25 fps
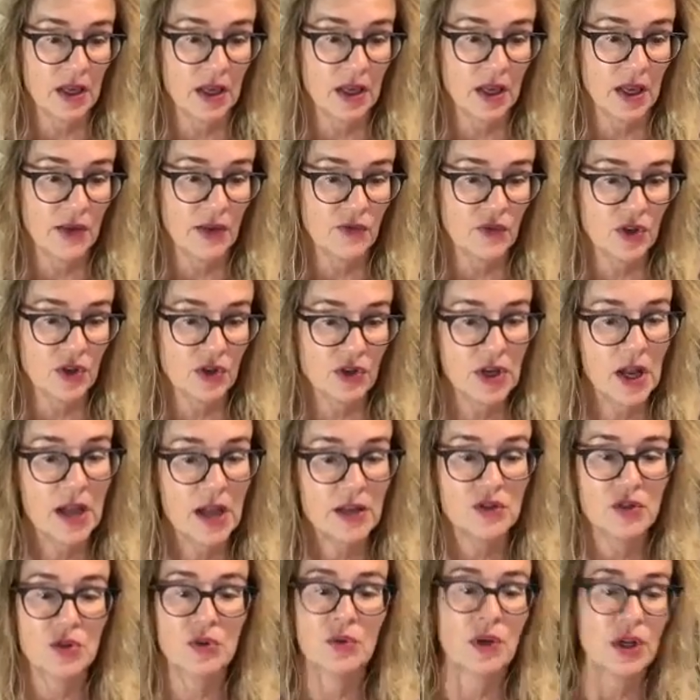if you're
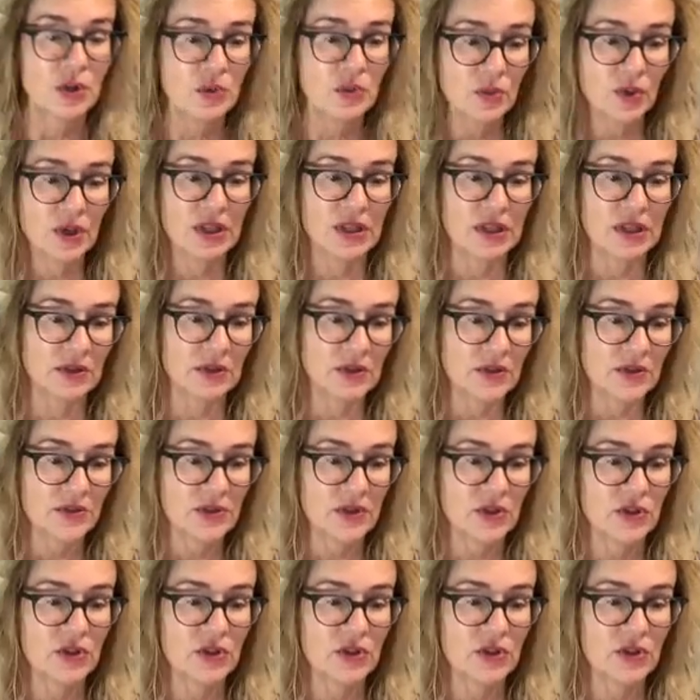not doing reels,